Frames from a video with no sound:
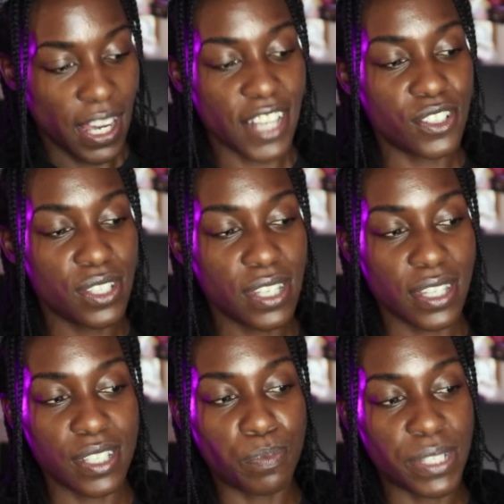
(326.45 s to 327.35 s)
It's just
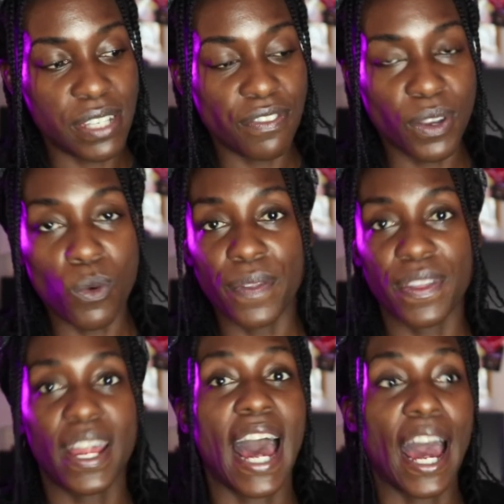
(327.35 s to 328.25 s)
that the specific
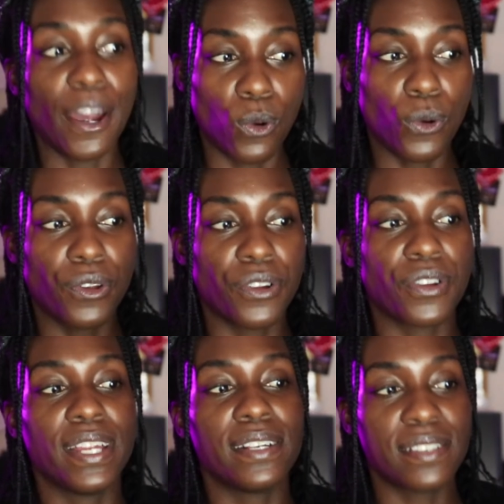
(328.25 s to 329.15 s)
one that I
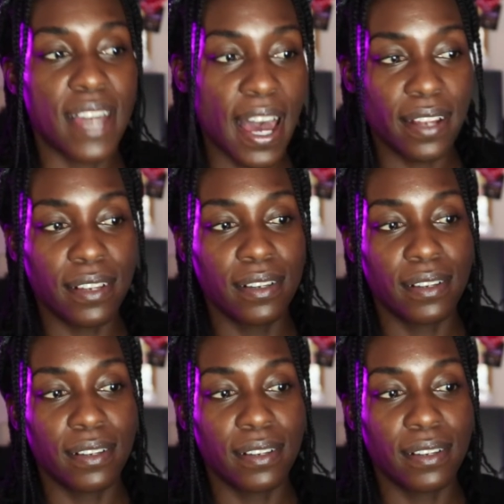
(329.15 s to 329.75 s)
ordered is not